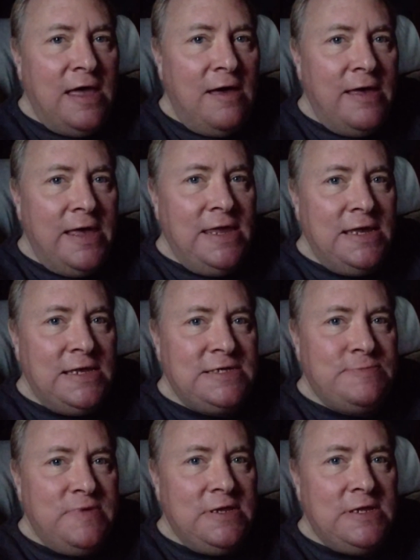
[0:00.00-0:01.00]
eye has
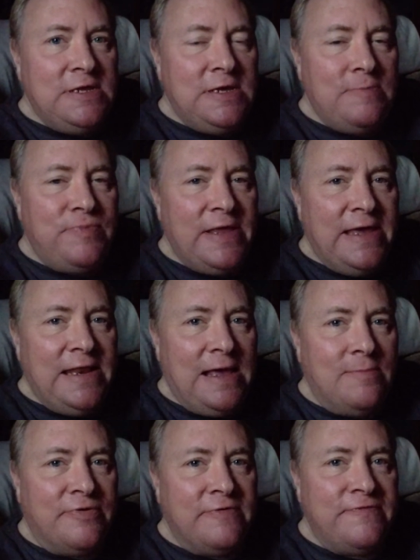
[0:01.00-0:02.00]
been playing
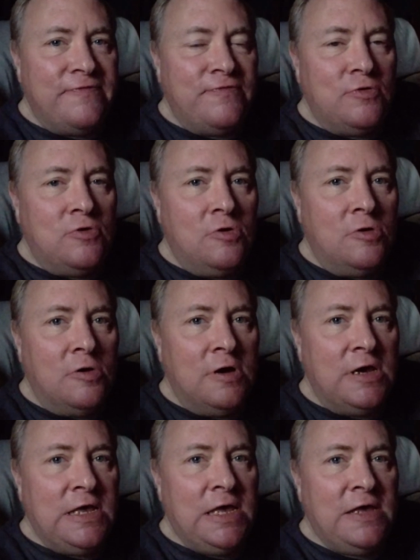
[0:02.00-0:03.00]
up
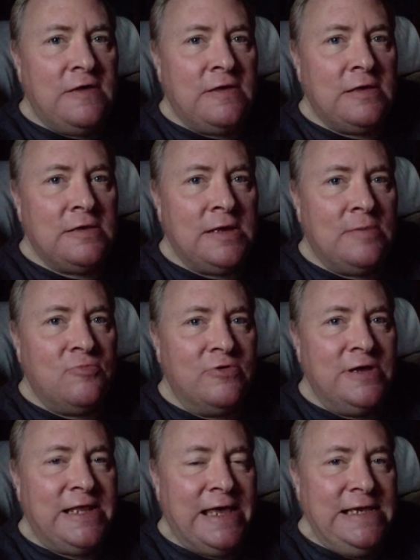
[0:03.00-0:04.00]
for a number
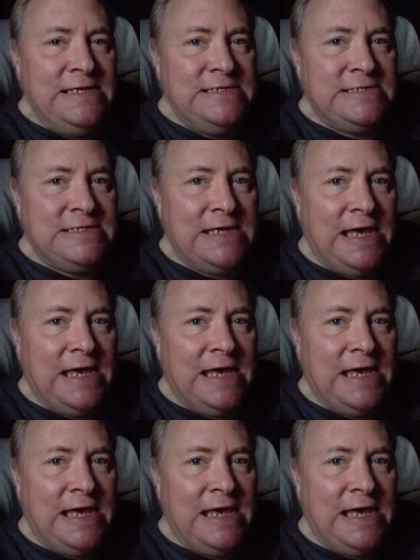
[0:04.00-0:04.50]
of days,